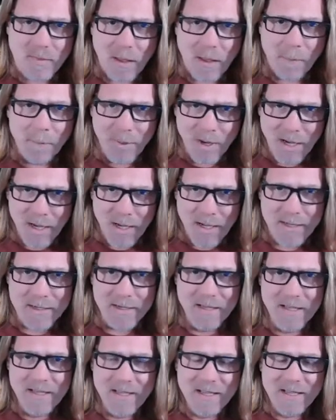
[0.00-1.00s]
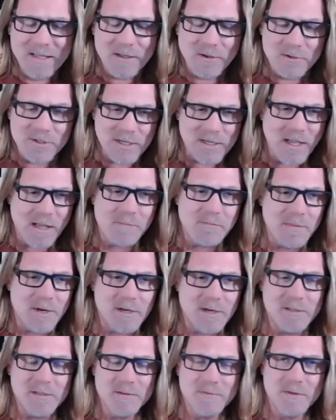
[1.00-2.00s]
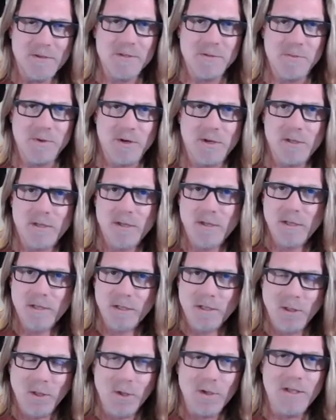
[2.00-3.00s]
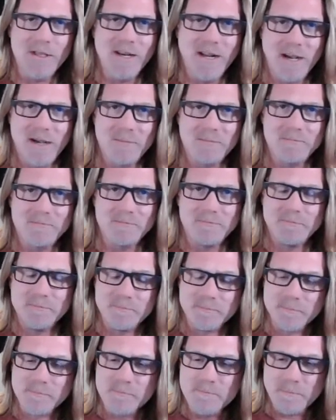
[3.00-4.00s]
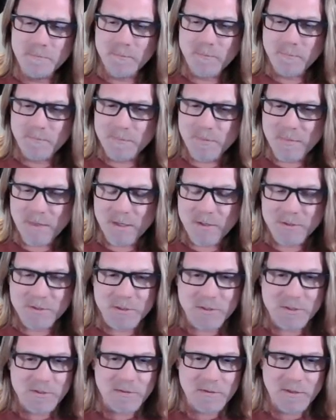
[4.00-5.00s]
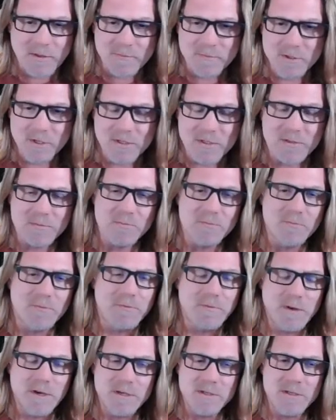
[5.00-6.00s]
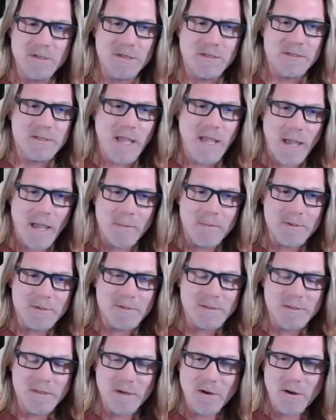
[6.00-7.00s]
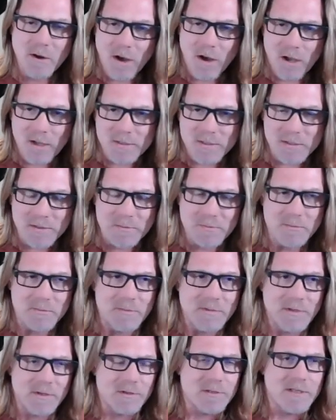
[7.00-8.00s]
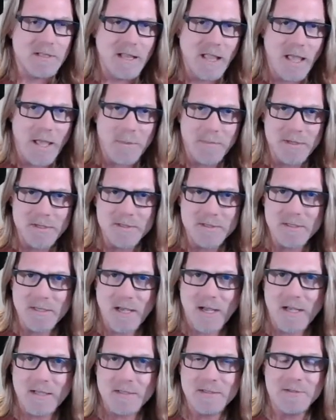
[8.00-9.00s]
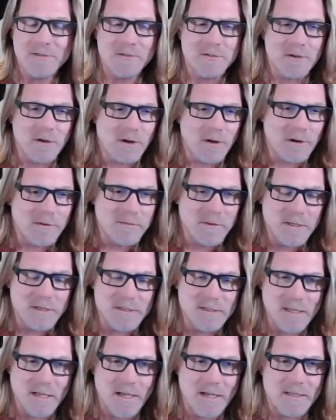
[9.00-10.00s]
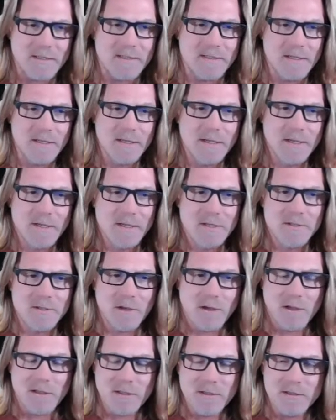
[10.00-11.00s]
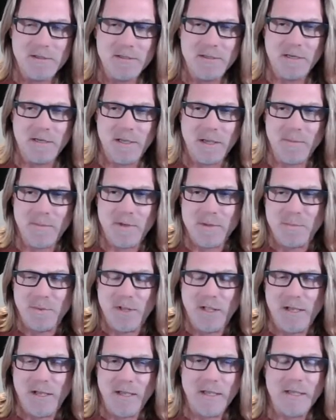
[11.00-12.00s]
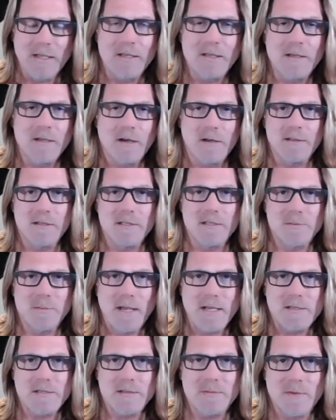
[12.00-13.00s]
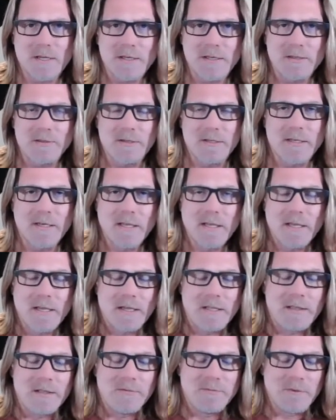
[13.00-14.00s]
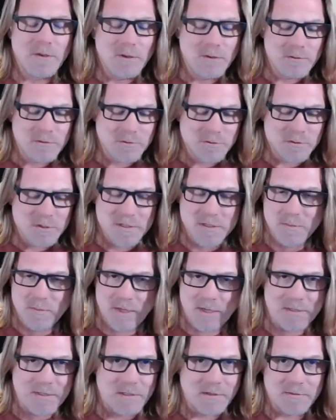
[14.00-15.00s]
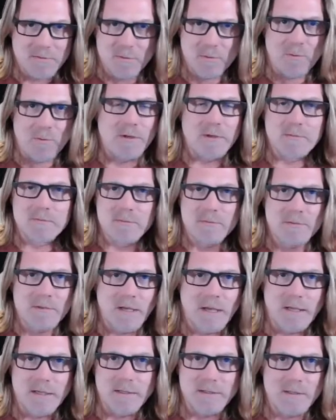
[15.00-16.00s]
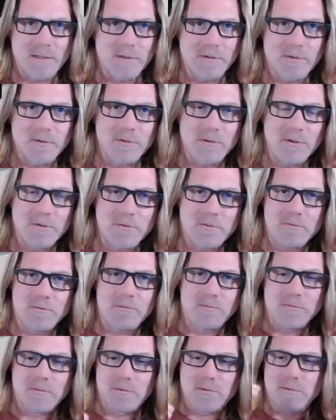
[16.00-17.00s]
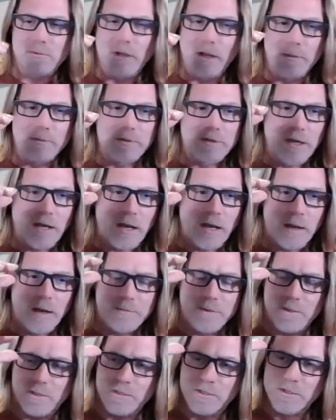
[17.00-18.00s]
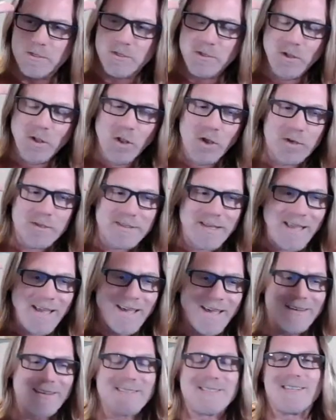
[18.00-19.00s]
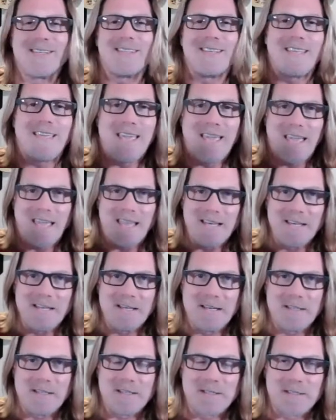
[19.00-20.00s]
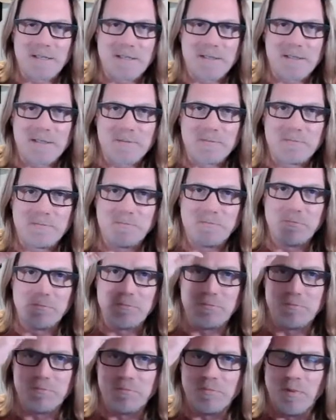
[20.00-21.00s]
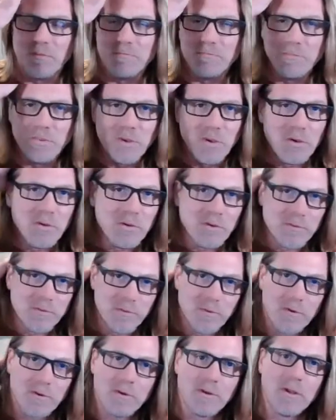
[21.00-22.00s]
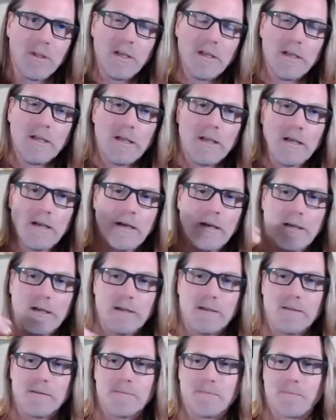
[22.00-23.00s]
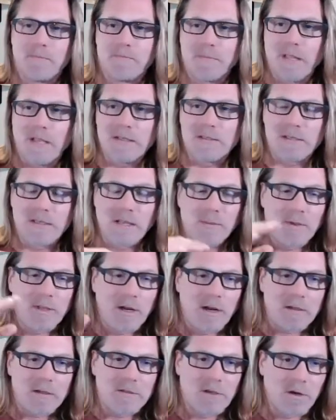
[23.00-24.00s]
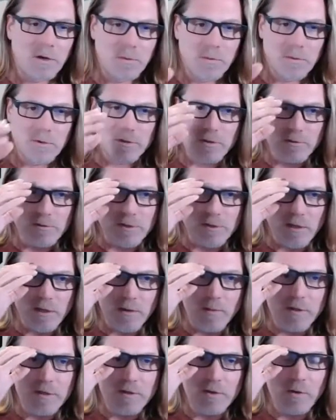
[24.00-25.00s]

but go check out Maris Adventure Park. Look it up. They've just finished these cabins. They're awesome. There's glamping sites, there's RV sites. So all this is going to come into play on this mastermind deal. And the views are just amazing for one. Okay. So you up top, you can just look down into the canyon. It's beautiful. Uh, it's going to be in October, so it's not going to be too